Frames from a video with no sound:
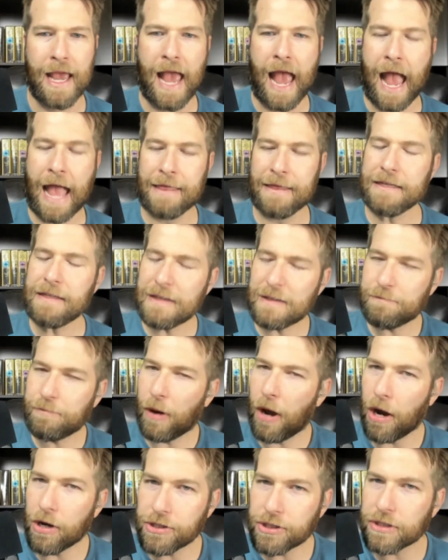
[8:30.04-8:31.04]
And this is
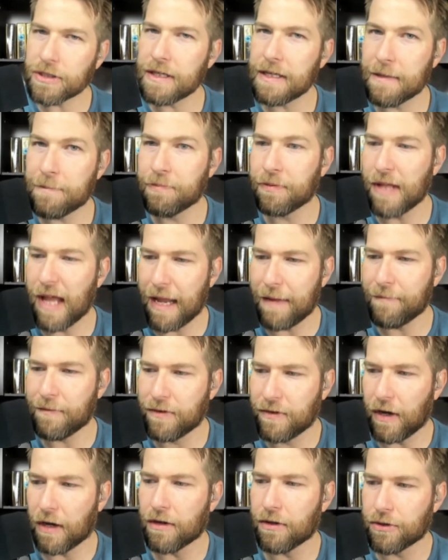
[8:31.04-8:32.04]
partially to
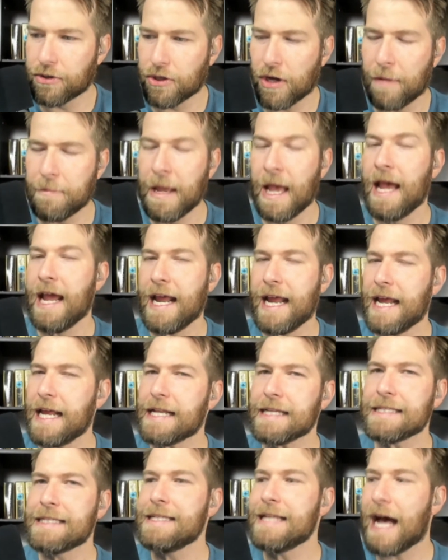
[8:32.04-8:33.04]
blame Donald Trump.
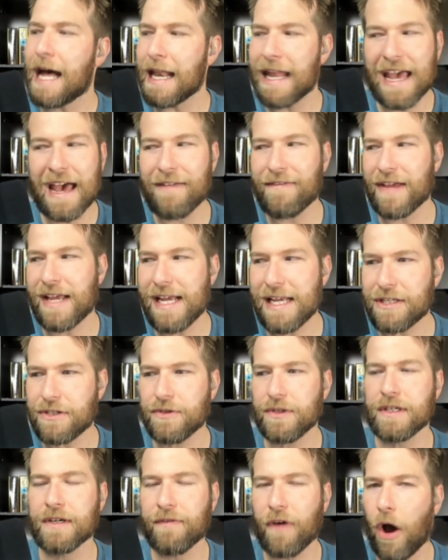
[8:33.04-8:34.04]
He does not have a
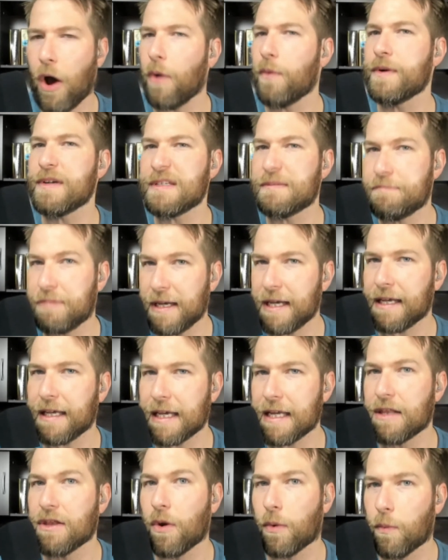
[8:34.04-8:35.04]
history of always
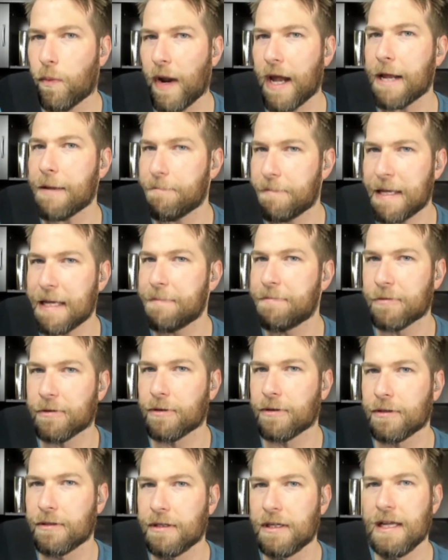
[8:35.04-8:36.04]
picking the right
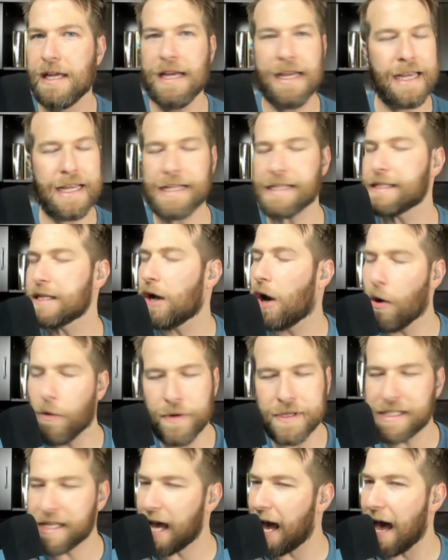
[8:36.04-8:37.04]
people. He doesn't
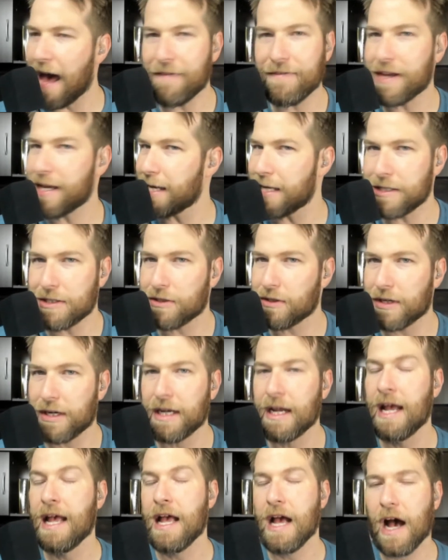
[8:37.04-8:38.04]
always have a
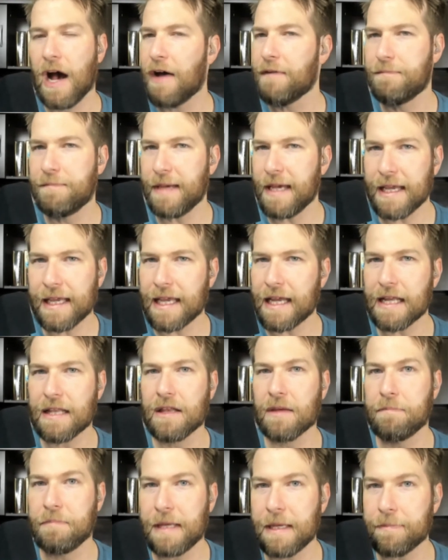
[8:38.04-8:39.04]
history of
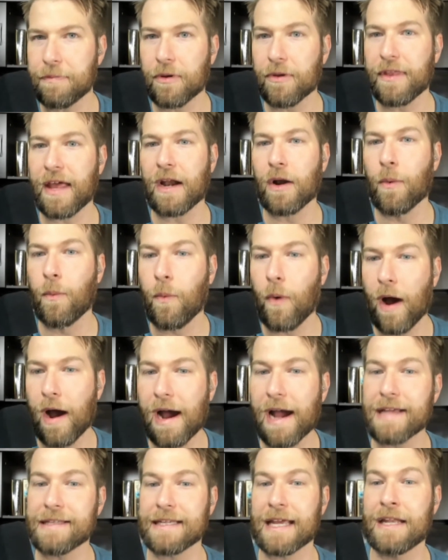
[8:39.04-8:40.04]
picking the people that are
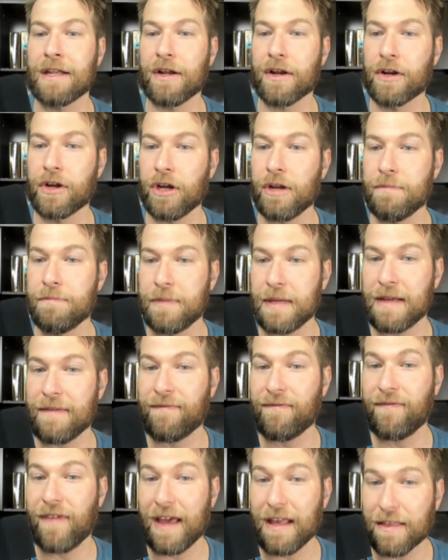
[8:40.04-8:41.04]
wise and they're going to be
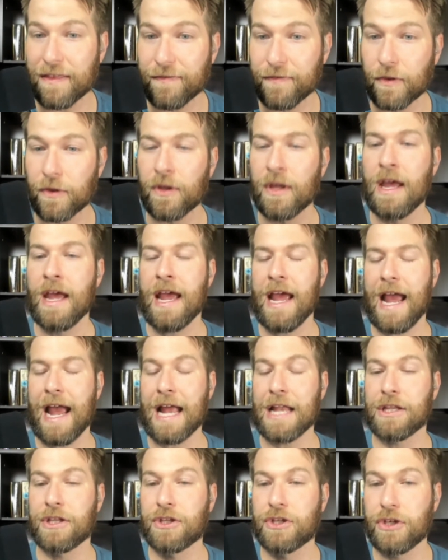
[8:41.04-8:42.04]
faithful
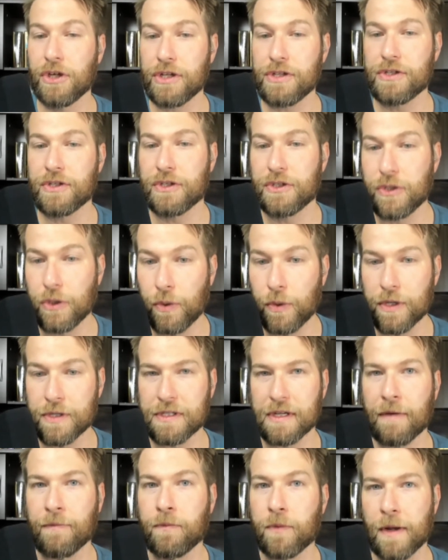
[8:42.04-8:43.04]
and good
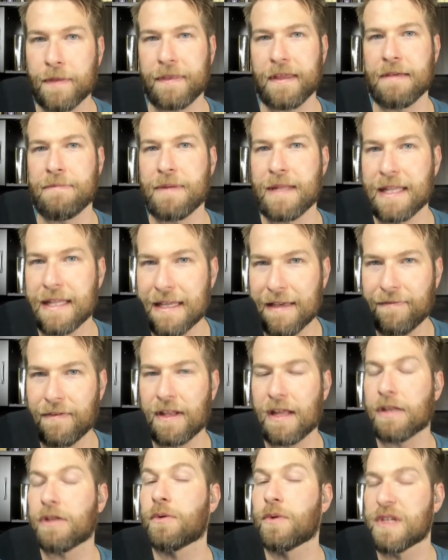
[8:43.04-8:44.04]
stewards of what they've been
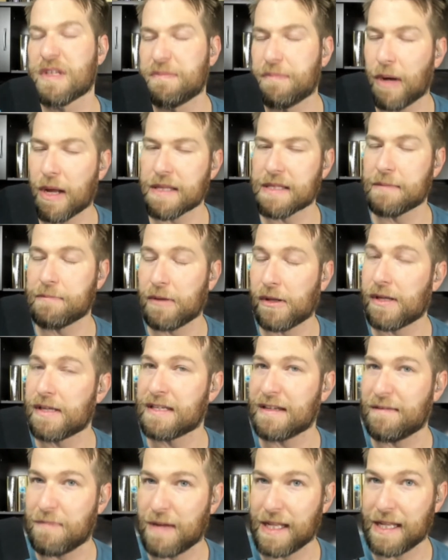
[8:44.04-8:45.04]
given and the
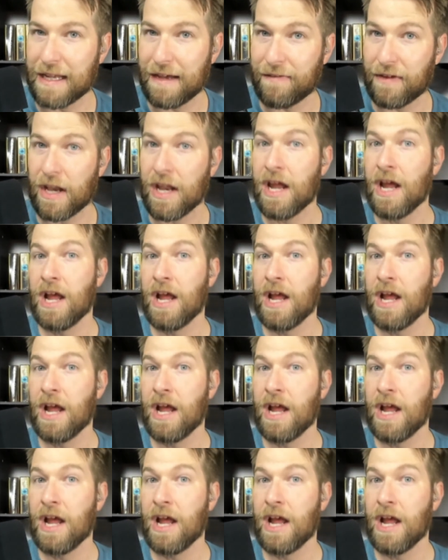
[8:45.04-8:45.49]
responsibilities they've been given.